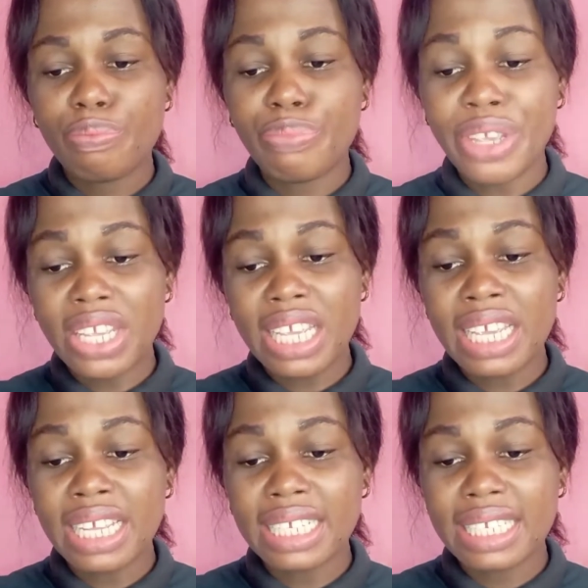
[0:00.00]
B,
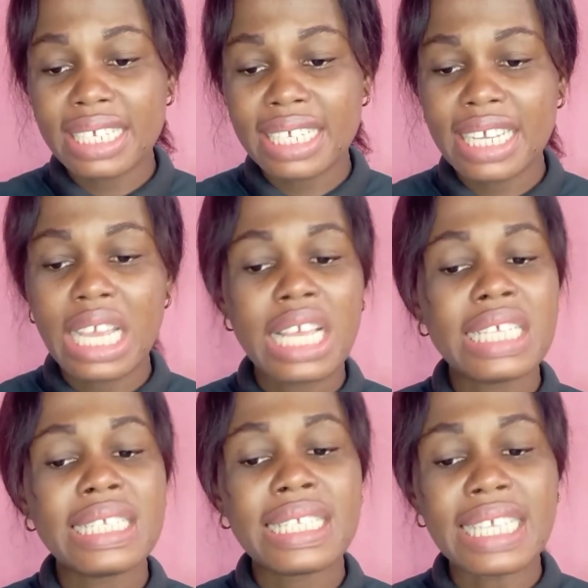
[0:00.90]
hid.
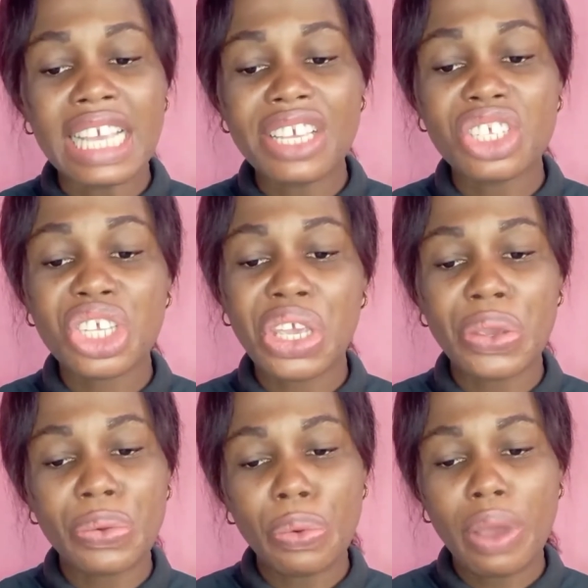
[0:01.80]
C,
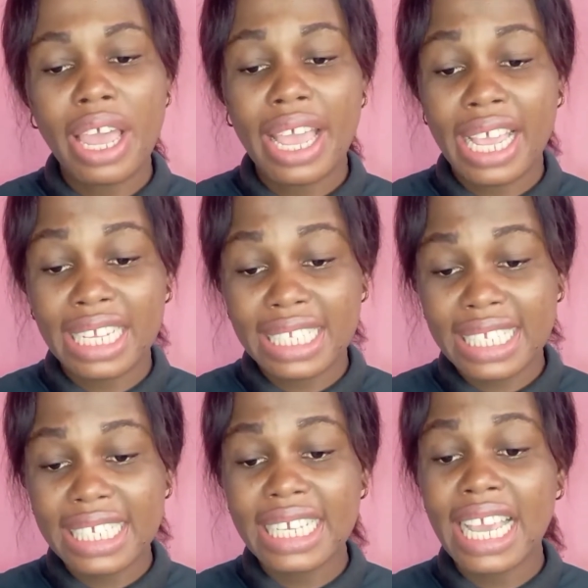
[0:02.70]
skew. And
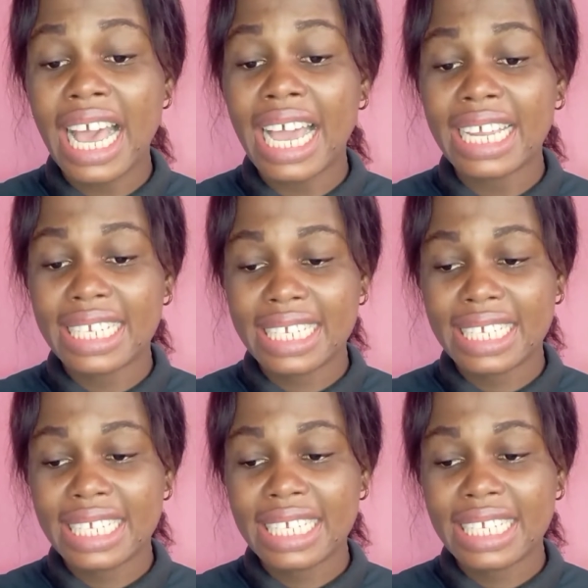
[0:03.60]
D, hide.